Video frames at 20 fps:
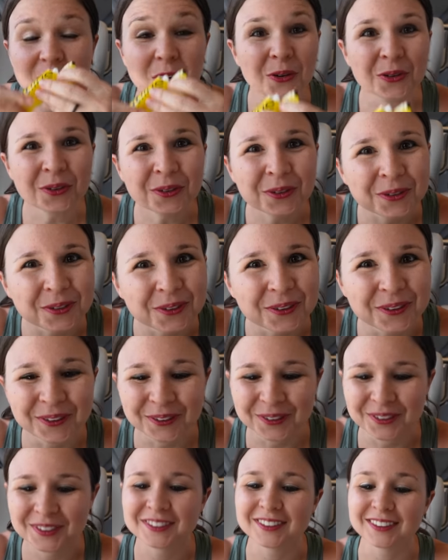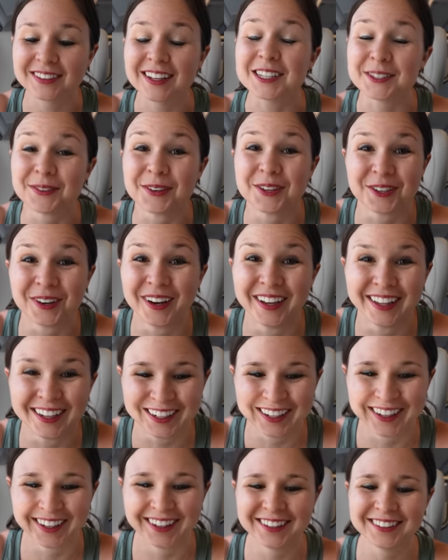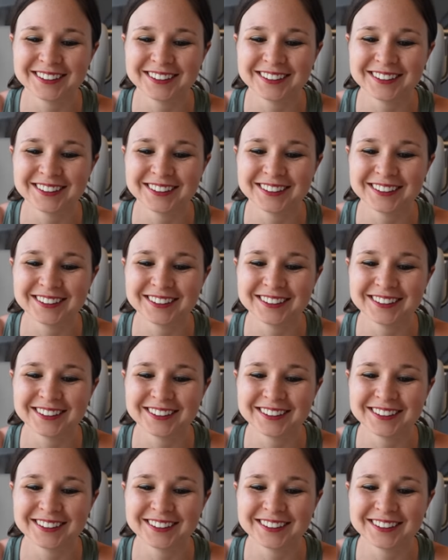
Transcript: Ooh, that smells really good.